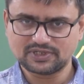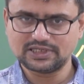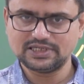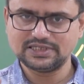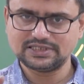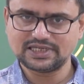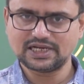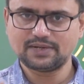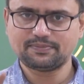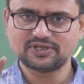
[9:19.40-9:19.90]

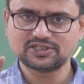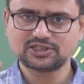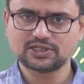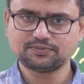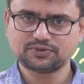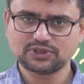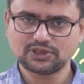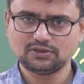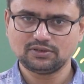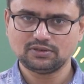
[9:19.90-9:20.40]
Is there a
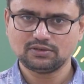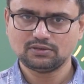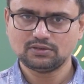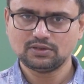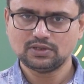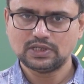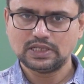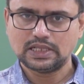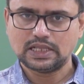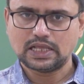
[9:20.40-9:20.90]
perception?
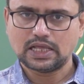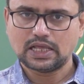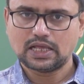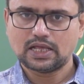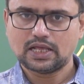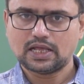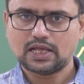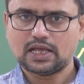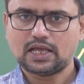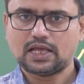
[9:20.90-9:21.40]

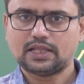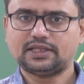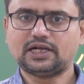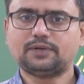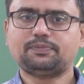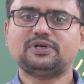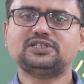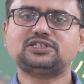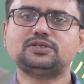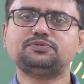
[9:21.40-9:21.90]
That
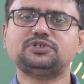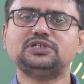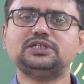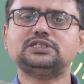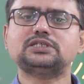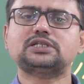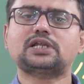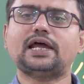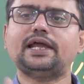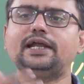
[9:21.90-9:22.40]
perception
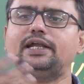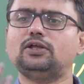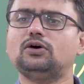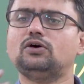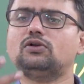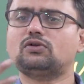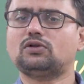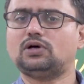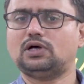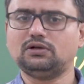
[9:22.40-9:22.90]
is right
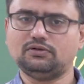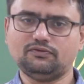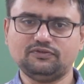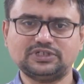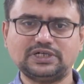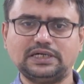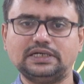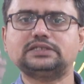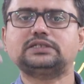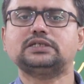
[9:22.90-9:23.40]
or wrong, we
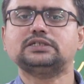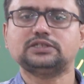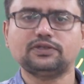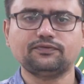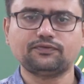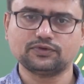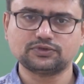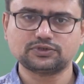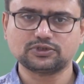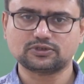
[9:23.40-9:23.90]
shall discuss in
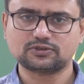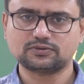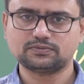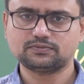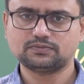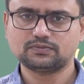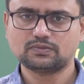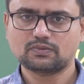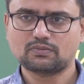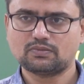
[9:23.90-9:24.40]
future.
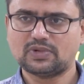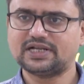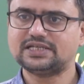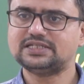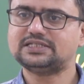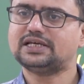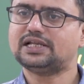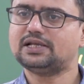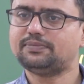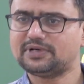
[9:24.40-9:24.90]
But
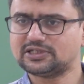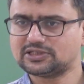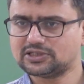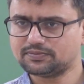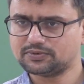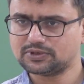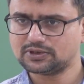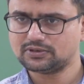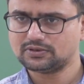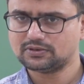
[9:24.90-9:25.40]
is there a
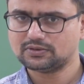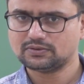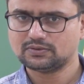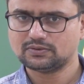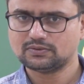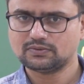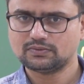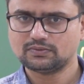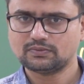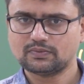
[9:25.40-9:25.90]
perception?
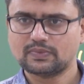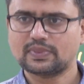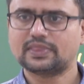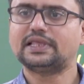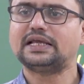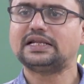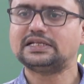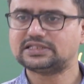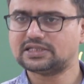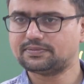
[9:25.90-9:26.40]

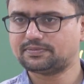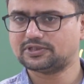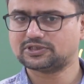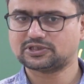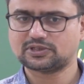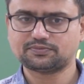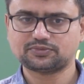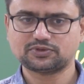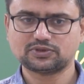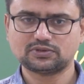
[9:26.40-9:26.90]
There is a
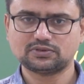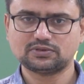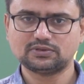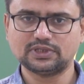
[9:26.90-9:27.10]
perception.